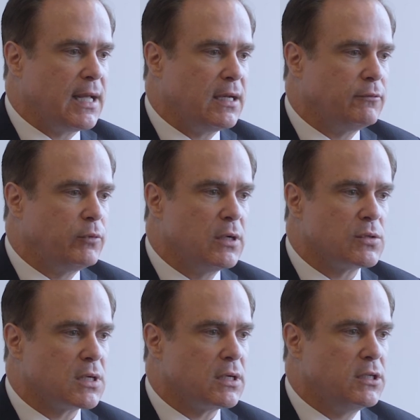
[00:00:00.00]
if we don't
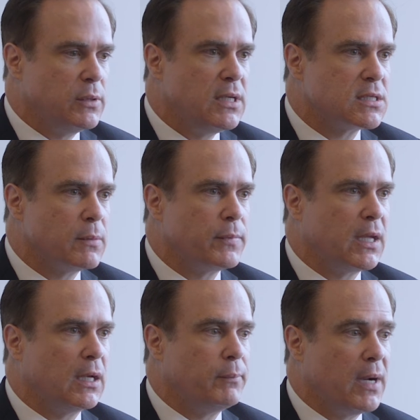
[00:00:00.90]
start doing
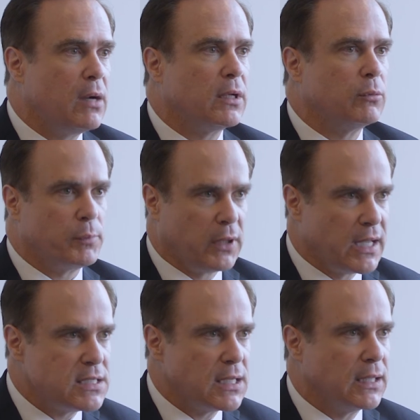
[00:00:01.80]
something about it,
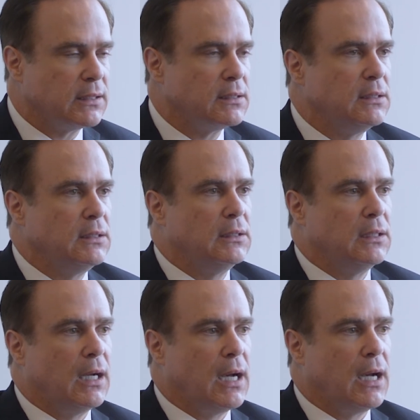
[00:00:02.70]
replacing it,
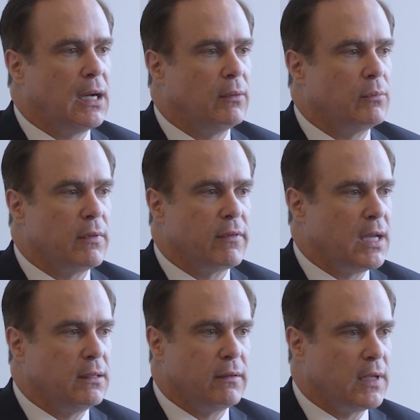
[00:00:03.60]

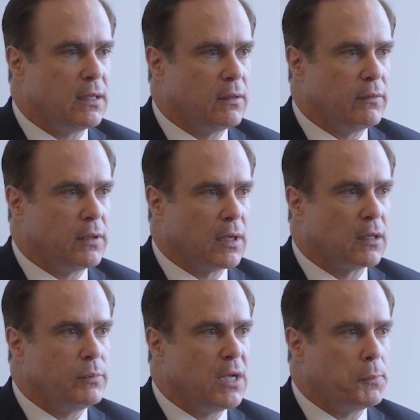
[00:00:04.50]
then there
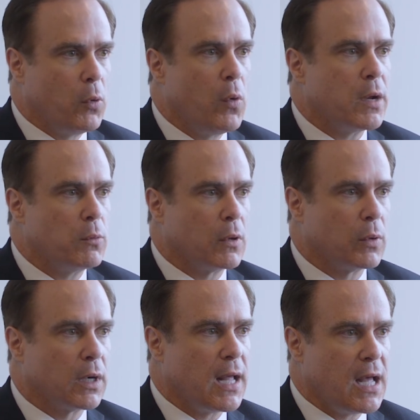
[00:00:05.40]
could be a point where
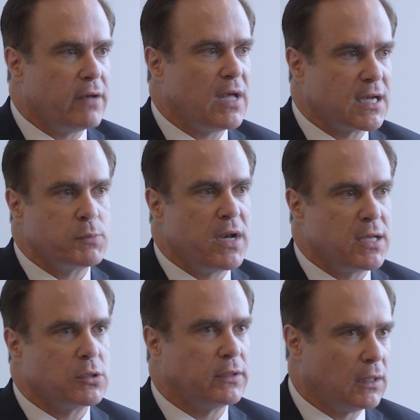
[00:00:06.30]
we're going to have
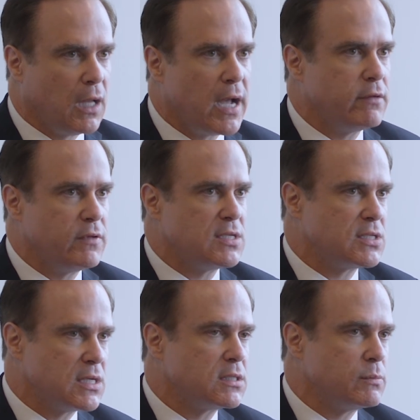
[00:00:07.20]
exponential decline of these
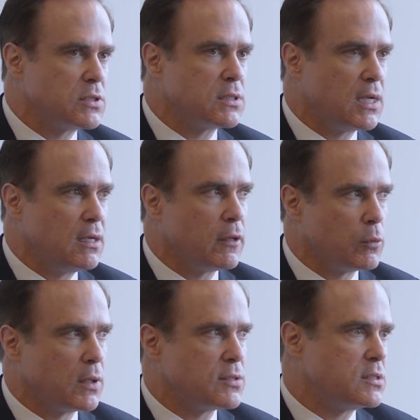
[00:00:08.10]
systems. In other
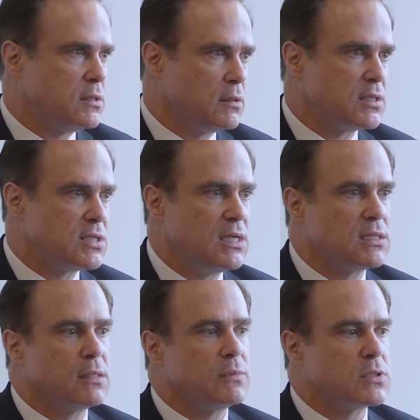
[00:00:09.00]
words, you could see
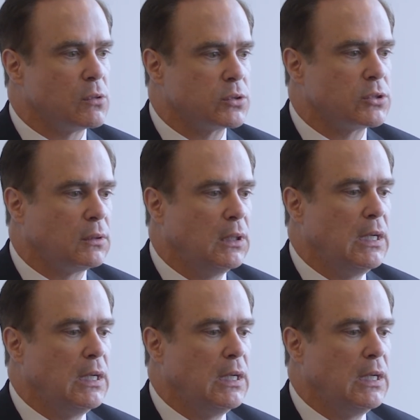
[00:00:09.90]
some social